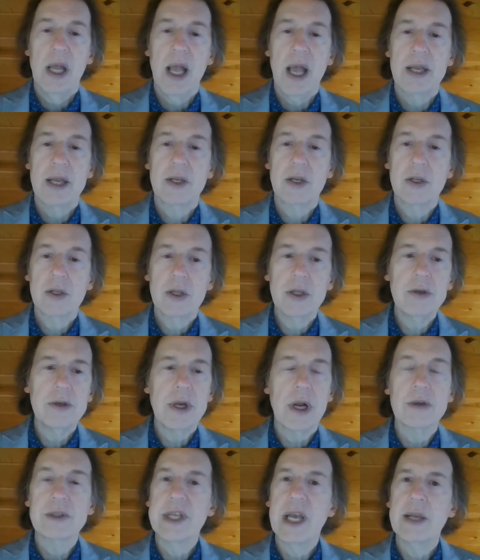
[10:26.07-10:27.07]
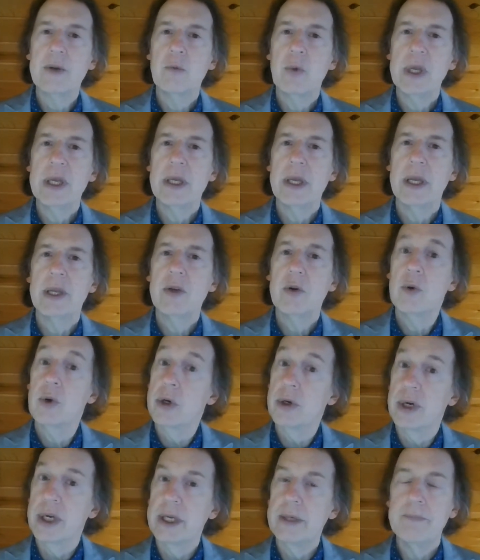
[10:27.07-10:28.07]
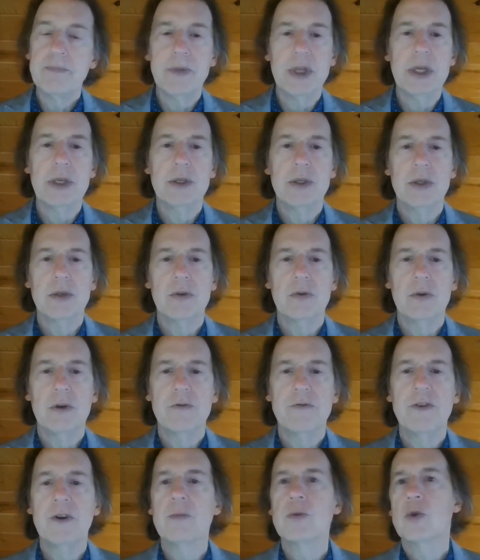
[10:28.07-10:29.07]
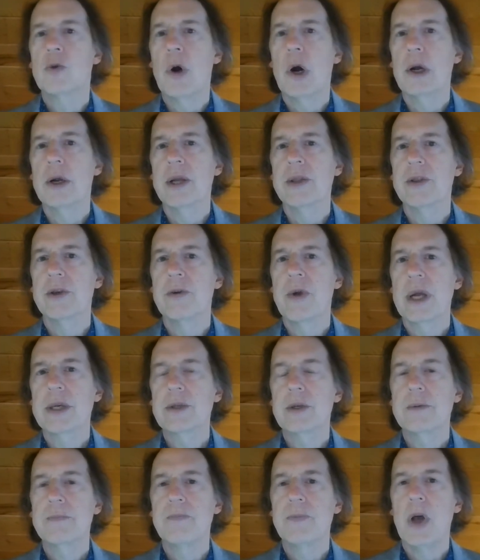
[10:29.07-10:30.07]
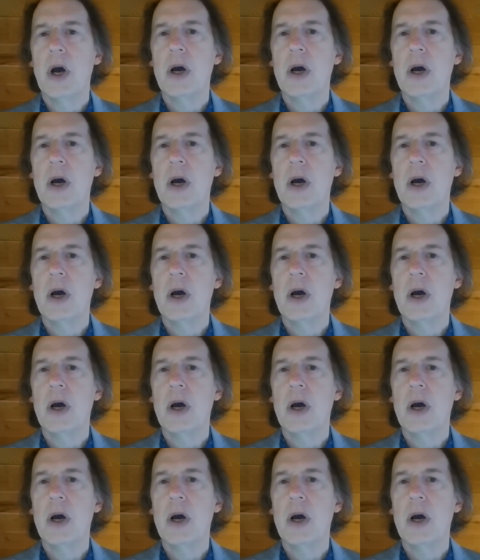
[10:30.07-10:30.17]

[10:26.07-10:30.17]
and conclude our 10-week inquiry into film noir and the director